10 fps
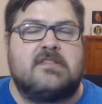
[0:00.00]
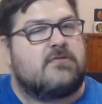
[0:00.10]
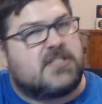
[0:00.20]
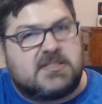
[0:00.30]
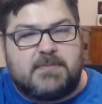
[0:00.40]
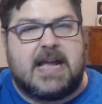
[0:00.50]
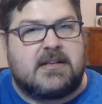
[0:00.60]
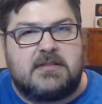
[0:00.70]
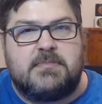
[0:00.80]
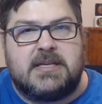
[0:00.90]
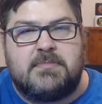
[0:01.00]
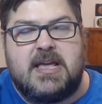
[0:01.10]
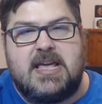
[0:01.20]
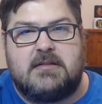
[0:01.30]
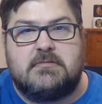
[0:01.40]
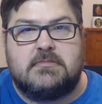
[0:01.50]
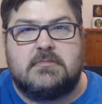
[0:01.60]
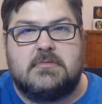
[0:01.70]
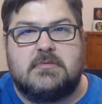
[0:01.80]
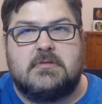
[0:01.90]
stretches back to the Big Bang.
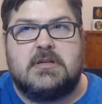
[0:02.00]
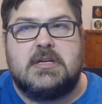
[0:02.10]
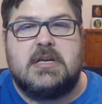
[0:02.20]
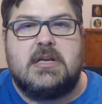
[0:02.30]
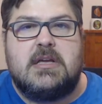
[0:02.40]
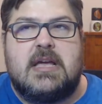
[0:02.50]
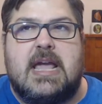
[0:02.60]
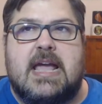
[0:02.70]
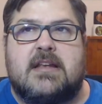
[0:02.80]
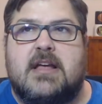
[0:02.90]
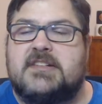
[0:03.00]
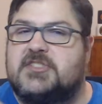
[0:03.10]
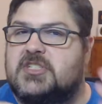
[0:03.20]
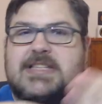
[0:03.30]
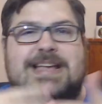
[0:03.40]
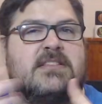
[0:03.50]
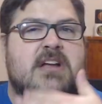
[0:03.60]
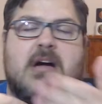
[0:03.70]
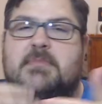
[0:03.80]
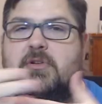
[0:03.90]
And it's just like
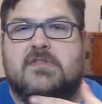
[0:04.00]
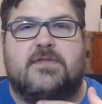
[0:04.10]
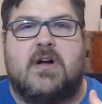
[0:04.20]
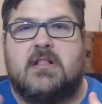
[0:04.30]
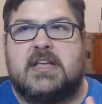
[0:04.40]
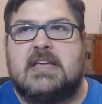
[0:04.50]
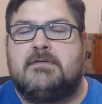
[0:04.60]
dominoes falling.